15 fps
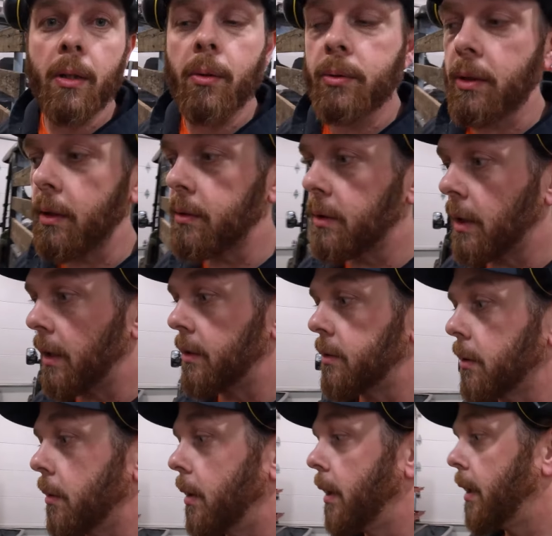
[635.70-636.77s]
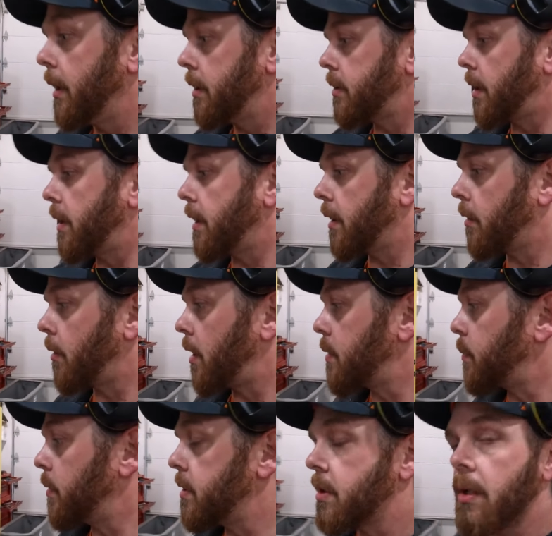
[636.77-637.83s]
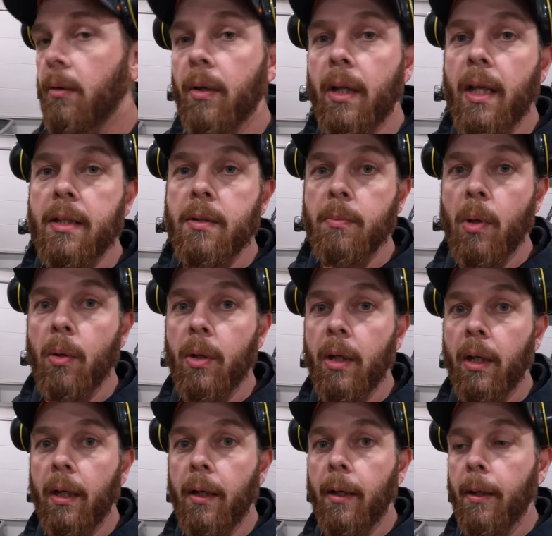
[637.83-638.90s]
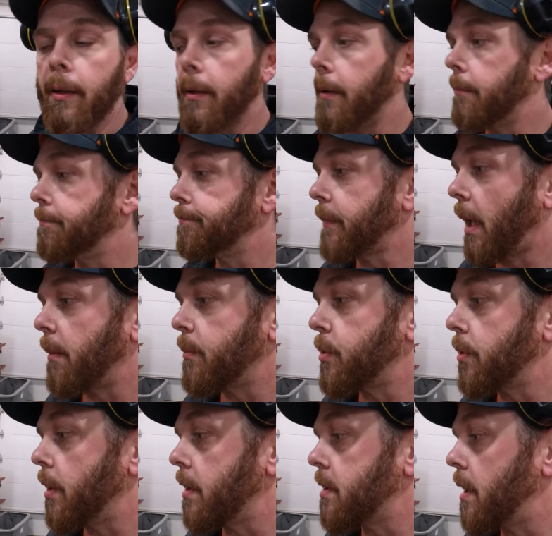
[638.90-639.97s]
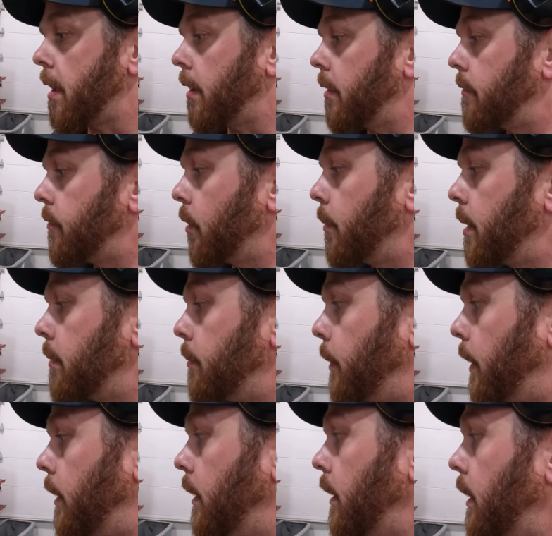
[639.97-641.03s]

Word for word: goes outside. So trying to get a cross breeze, get rid of that smoke. Um, I'm sure that's not good for me, but